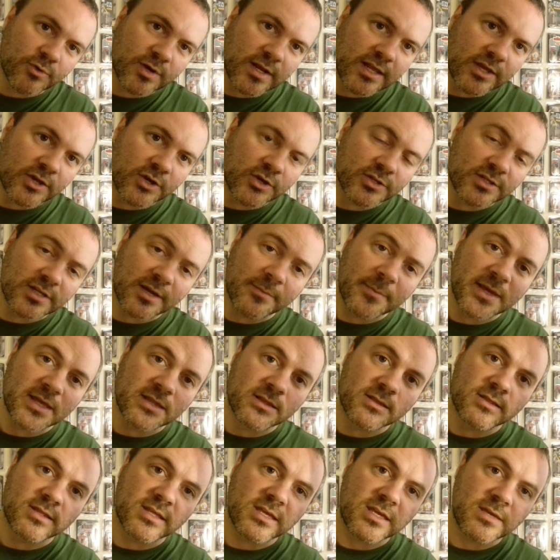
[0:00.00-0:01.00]
Really good. I
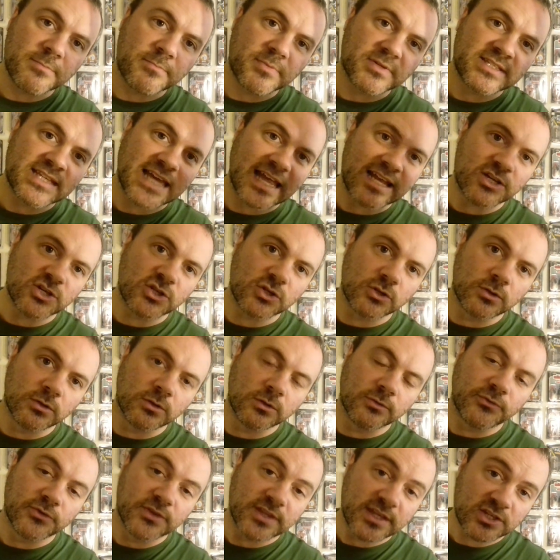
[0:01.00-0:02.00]
mean, the
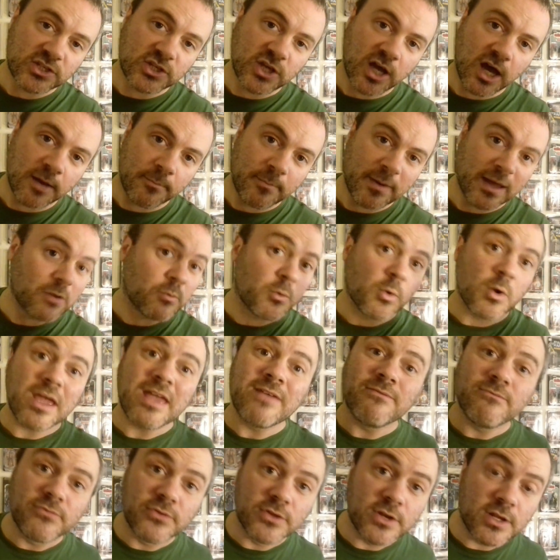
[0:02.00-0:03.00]
potential for this card back were
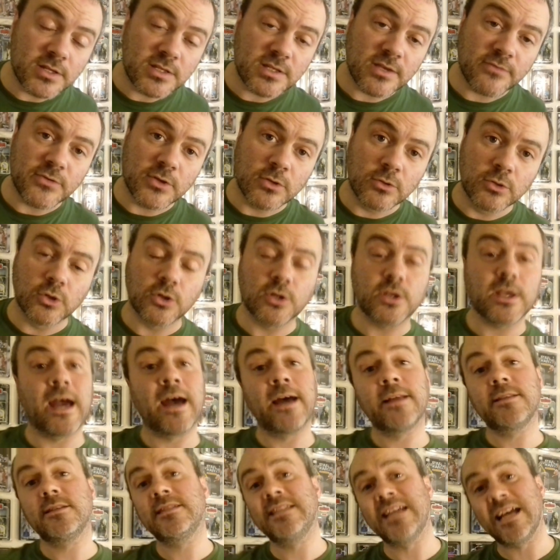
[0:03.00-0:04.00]
infinite. If you look
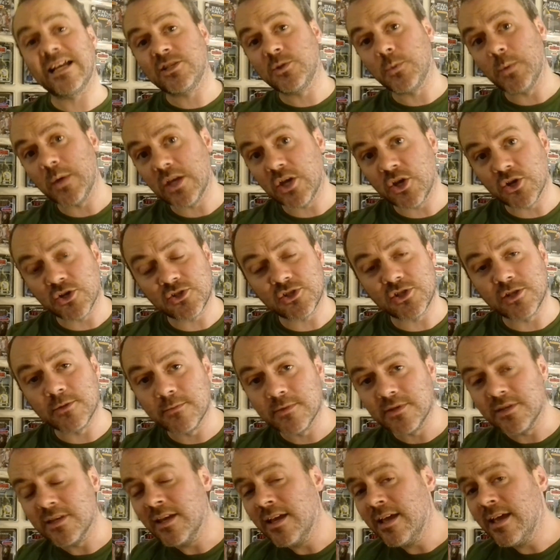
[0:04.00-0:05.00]
at Tatooine
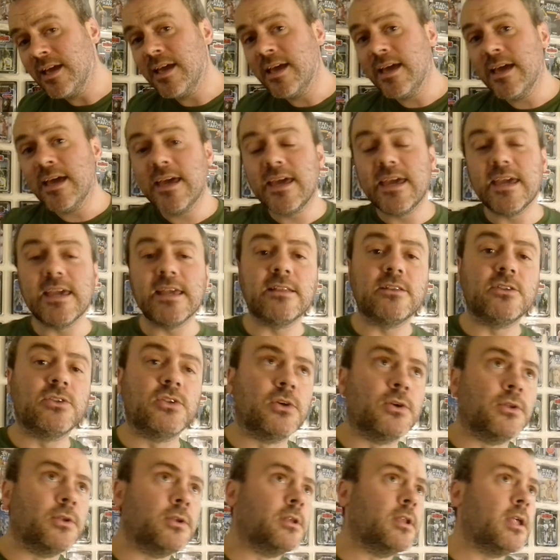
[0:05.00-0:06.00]
Customs, he'd
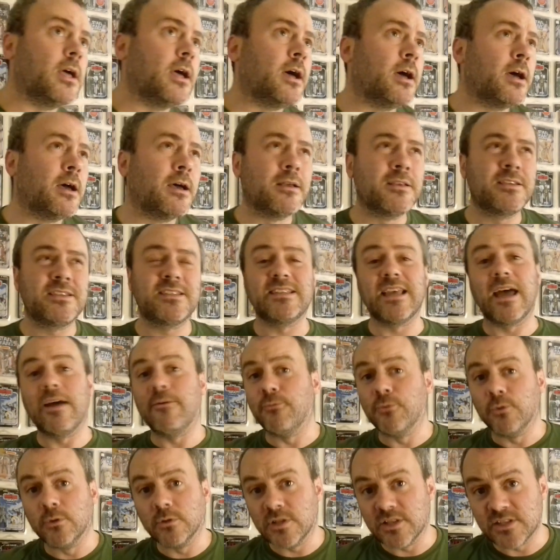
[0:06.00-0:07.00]
done uh,
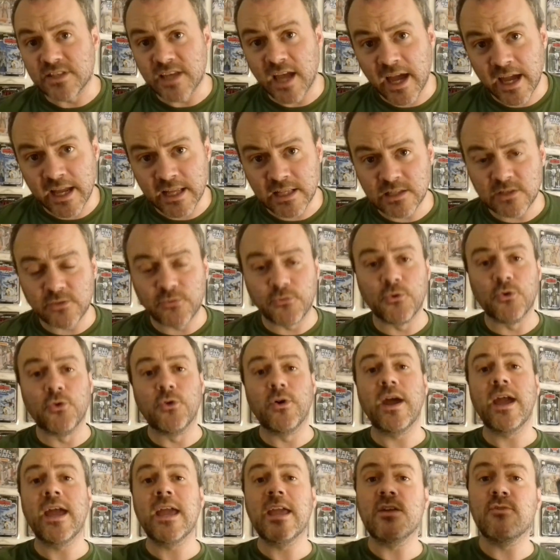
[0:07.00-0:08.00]
several designs
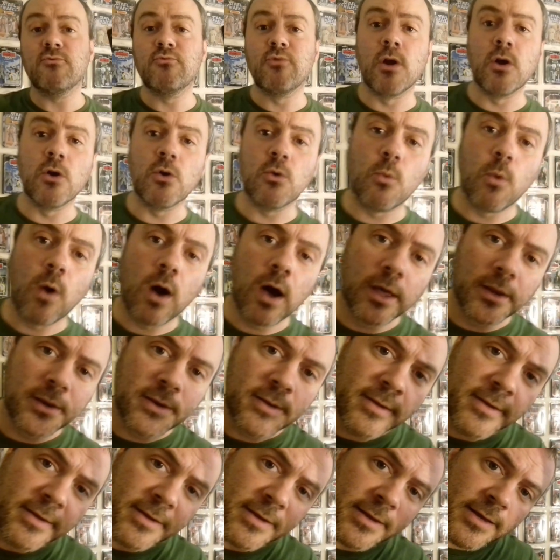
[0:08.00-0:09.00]
for a Rogue
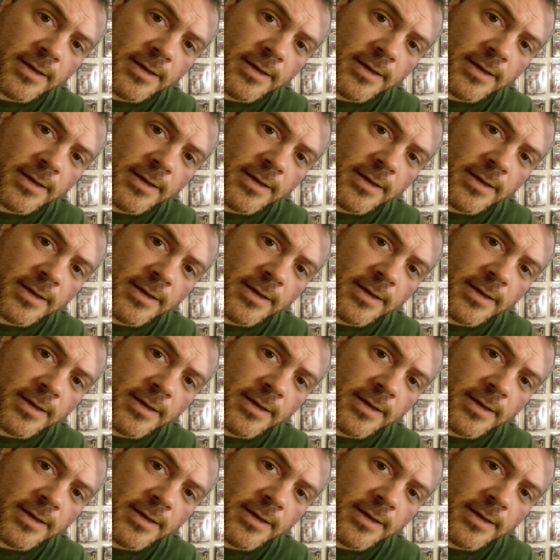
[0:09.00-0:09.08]
One